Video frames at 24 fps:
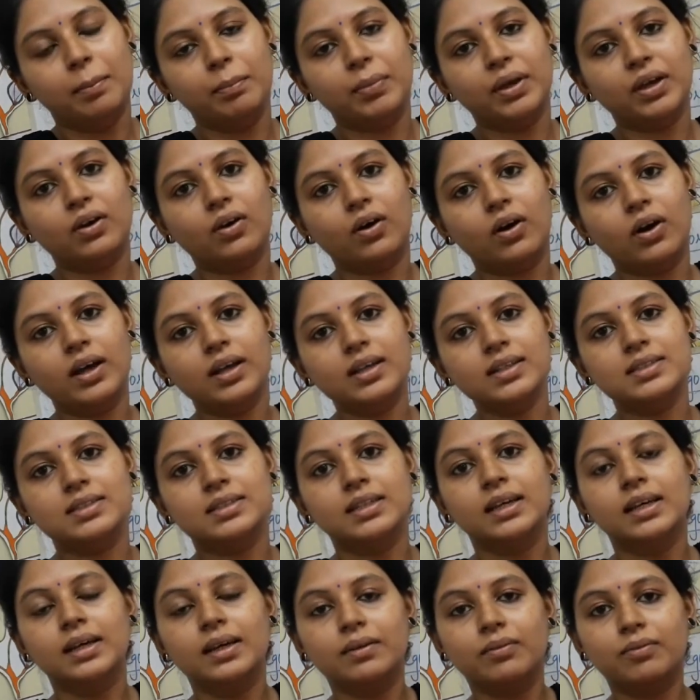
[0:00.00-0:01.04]

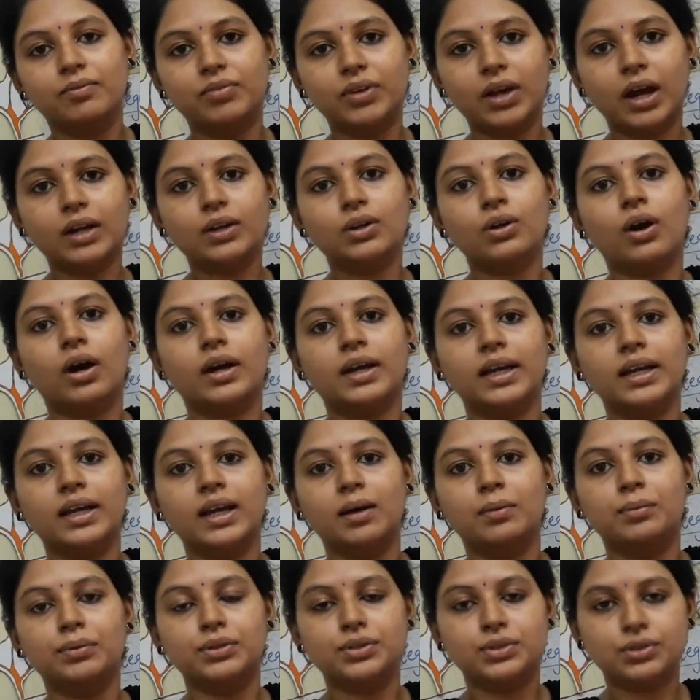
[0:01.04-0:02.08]
because we are talking
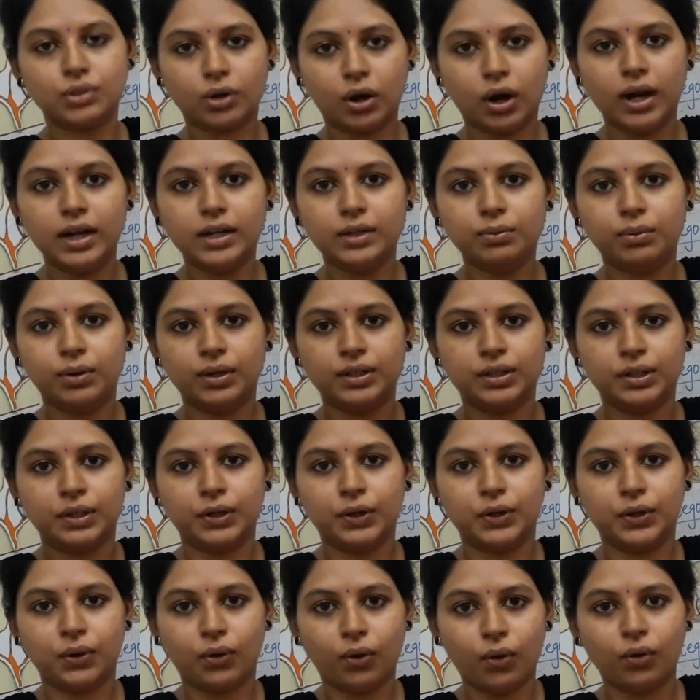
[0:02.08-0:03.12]
about
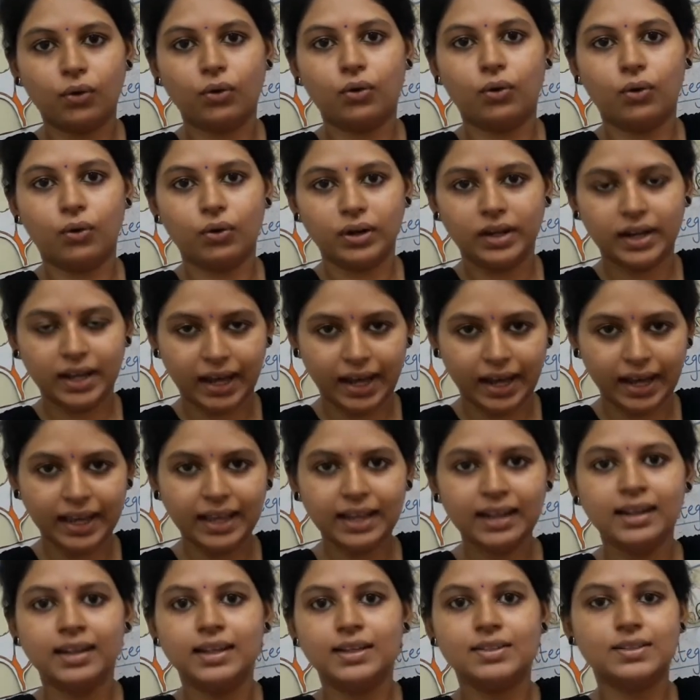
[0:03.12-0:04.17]
saltwater
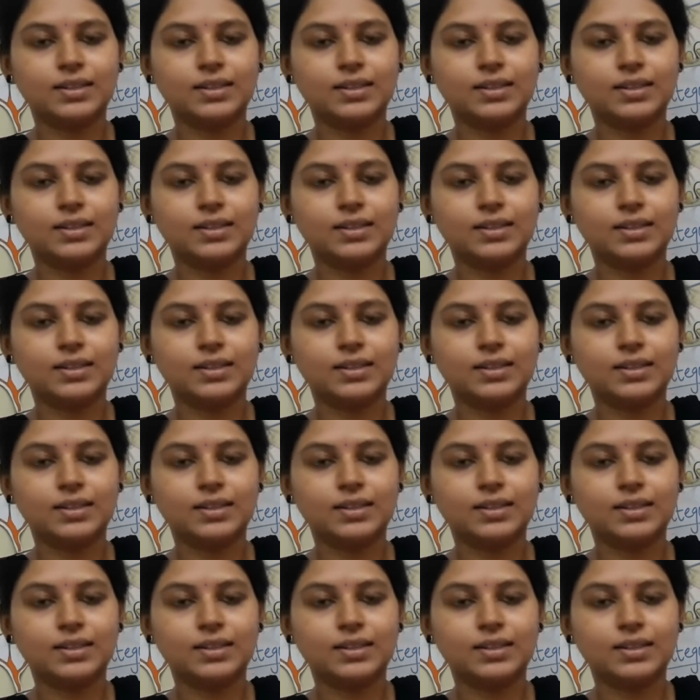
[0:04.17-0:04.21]
crocodile,